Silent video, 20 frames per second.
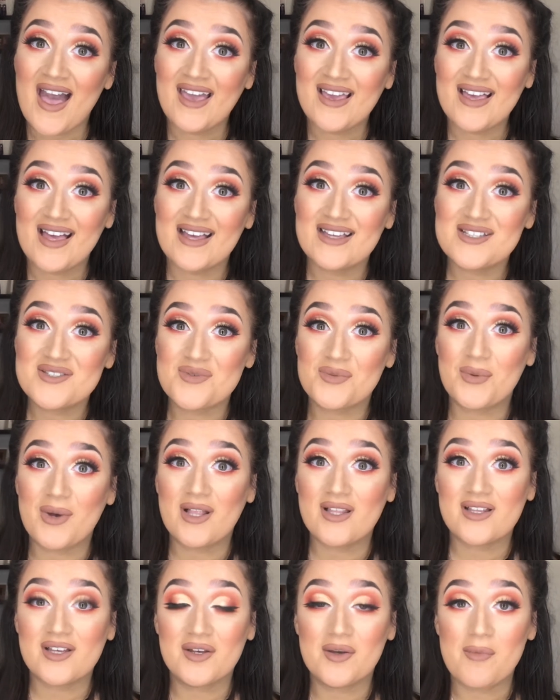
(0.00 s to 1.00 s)
Hi guys,
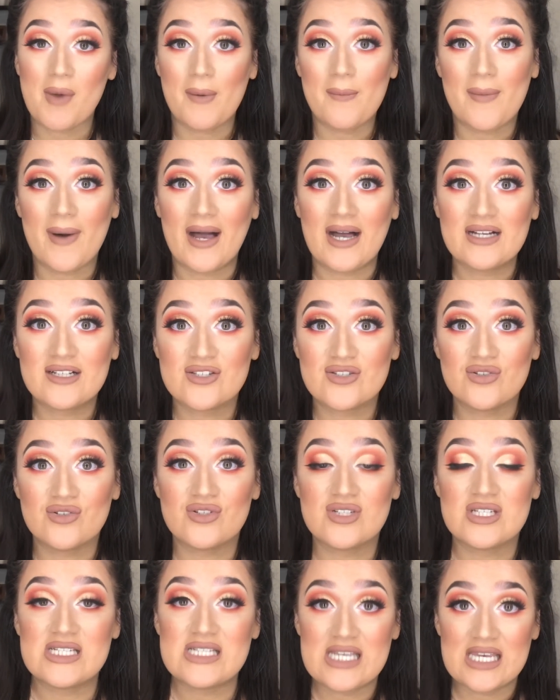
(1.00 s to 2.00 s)
welcome back. So
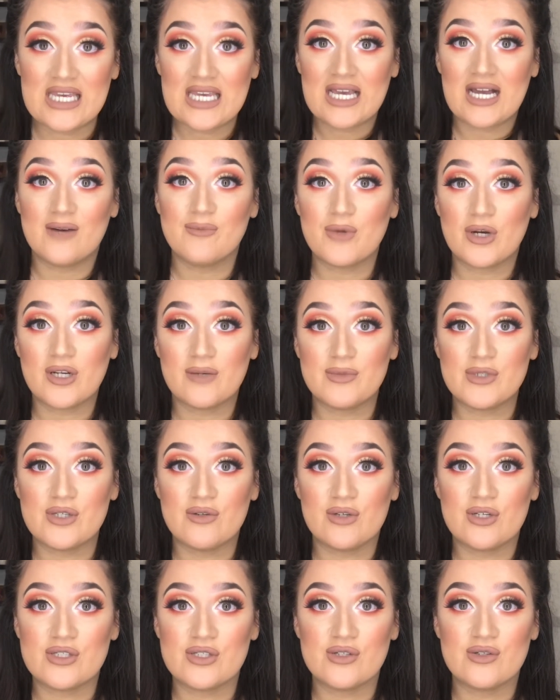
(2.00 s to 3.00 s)
today I'm going to be
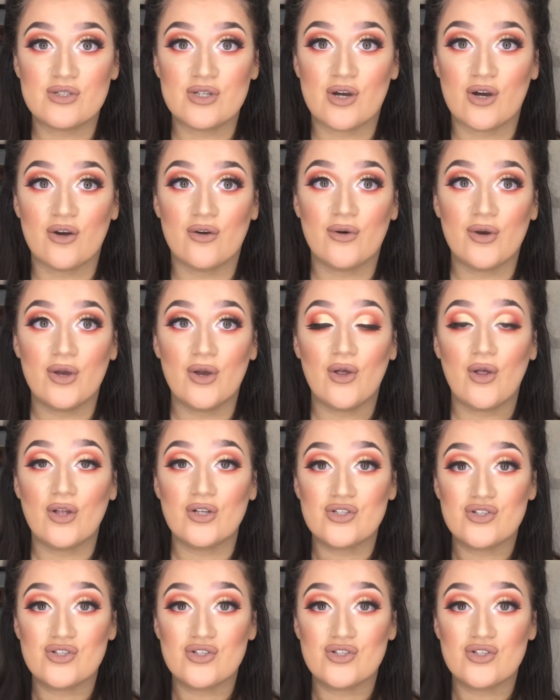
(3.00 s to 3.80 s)
doing a tutorial